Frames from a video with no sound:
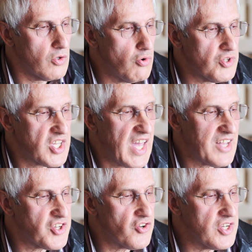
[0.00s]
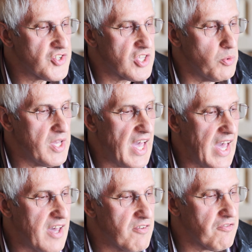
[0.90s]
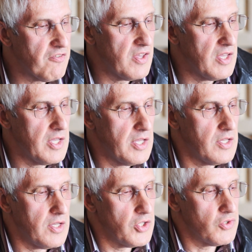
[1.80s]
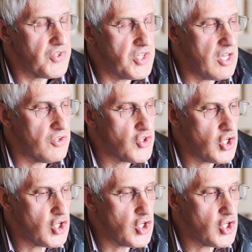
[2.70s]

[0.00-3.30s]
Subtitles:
course categories that we have. You'll see on